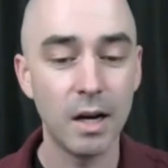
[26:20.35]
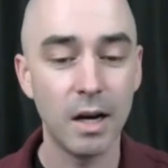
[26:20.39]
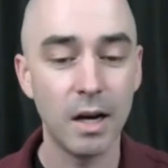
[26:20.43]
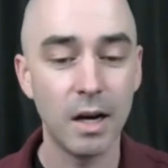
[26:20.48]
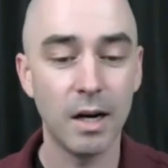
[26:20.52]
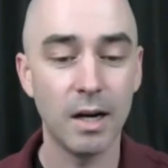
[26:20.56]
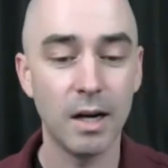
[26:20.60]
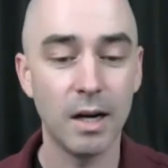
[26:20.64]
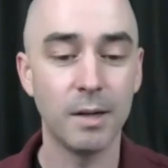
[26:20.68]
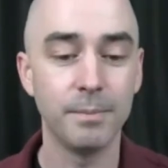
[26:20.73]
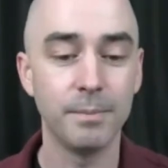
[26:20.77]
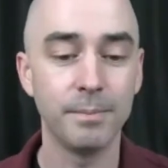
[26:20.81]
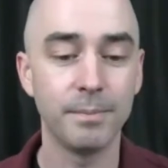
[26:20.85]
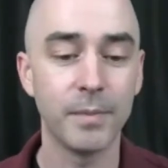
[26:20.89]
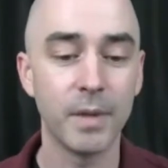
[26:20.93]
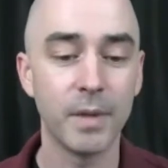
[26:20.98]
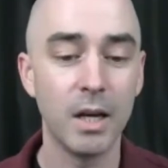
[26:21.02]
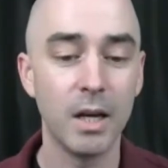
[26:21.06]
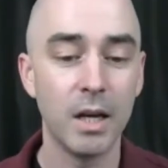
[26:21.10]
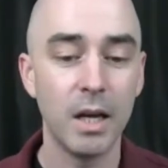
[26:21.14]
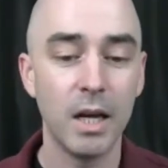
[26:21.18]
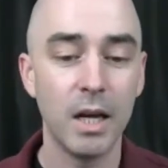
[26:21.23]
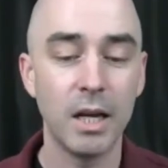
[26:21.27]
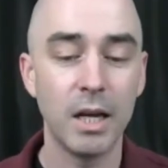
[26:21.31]
And
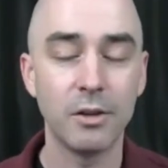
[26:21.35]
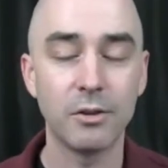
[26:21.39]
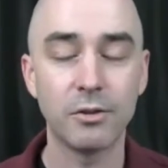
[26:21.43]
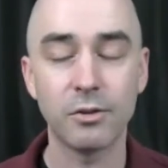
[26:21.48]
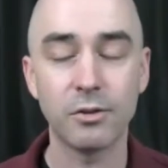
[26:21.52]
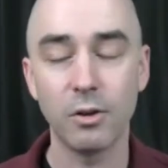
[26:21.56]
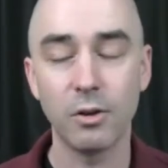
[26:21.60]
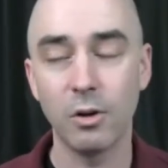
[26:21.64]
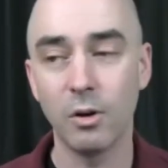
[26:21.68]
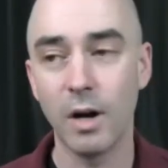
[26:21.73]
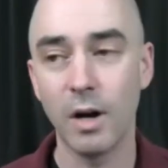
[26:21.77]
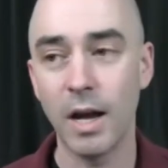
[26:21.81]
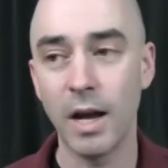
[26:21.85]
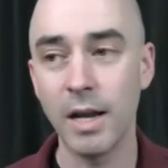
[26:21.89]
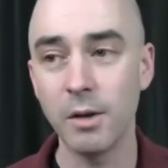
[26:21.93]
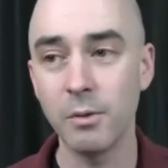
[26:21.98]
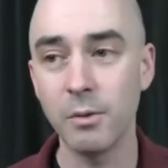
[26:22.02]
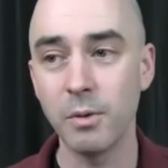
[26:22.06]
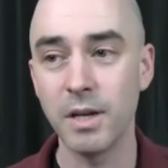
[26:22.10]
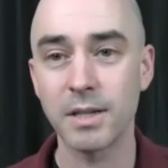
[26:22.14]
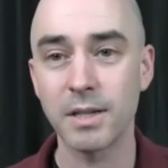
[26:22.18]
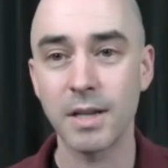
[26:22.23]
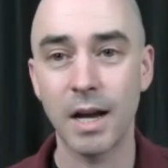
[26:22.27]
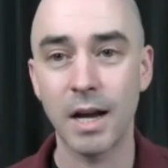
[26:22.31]
so
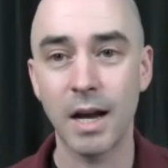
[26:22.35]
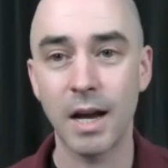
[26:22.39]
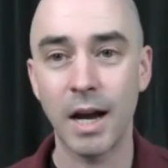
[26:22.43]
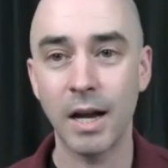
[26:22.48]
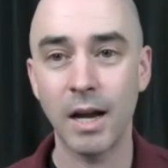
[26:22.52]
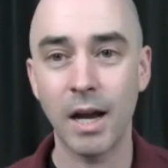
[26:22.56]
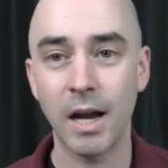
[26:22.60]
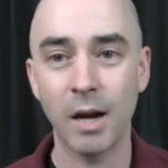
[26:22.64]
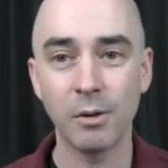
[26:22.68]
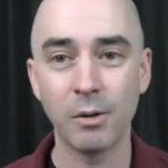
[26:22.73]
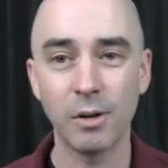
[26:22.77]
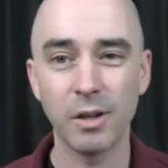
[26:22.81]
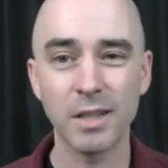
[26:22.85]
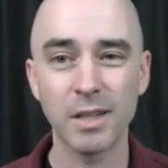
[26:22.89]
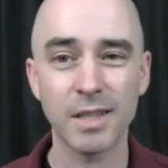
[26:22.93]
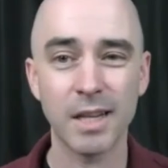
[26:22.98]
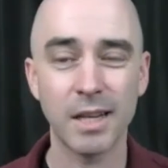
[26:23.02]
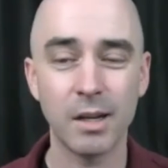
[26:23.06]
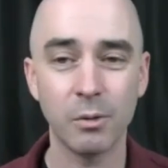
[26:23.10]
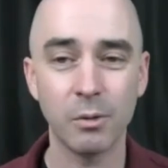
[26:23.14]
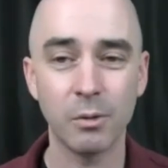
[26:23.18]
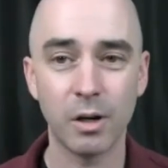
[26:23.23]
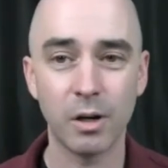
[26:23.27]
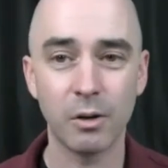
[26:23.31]
anyways, I realized I
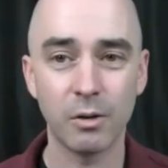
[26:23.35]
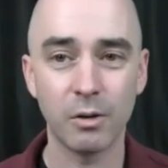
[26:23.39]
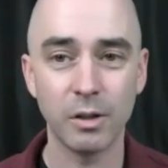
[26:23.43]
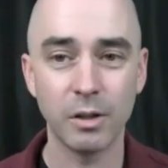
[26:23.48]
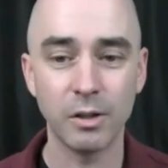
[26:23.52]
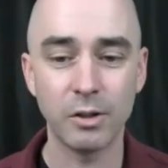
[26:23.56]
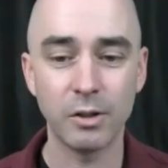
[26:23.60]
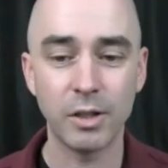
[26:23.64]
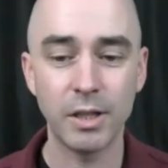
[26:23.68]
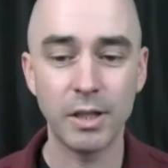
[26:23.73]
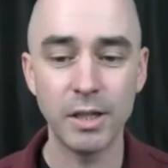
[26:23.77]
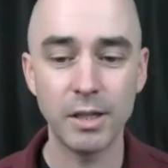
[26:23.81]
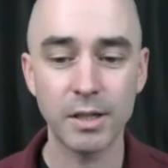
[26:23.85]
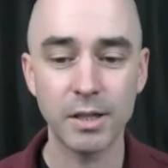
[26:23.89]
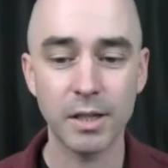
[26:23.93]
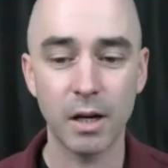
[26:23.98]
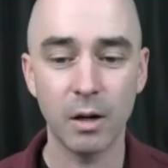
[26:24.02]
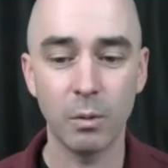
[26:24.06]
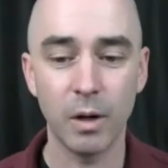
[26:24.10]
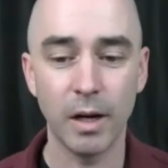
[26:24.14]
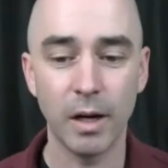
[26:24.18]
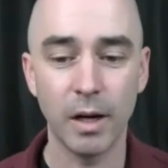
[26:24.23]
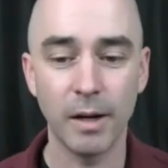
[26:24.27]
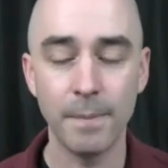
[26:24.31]
didn't want to really teach
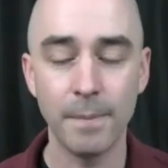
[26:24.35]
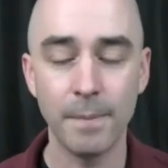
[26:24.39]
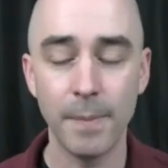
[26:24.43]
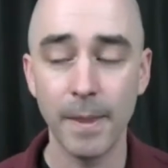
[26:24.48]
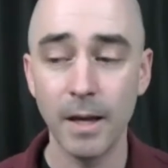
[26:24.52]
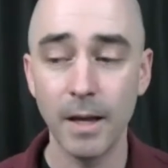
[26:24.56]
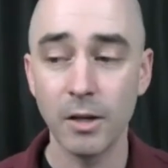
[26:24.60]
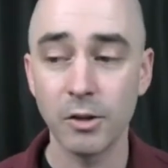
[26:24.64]
that way.